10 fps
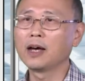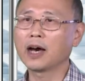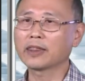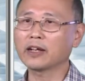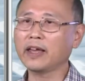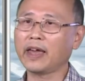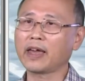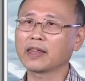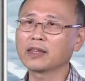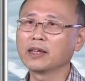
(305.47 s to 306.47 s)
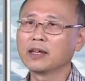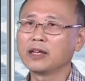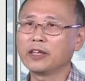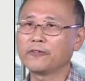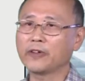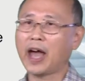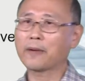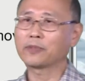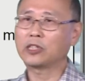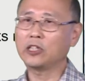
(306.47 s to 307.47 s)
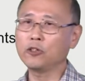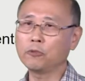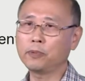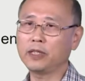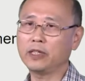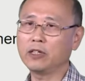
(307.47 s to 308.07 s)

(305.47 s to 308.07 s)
On the other hand, if you have dup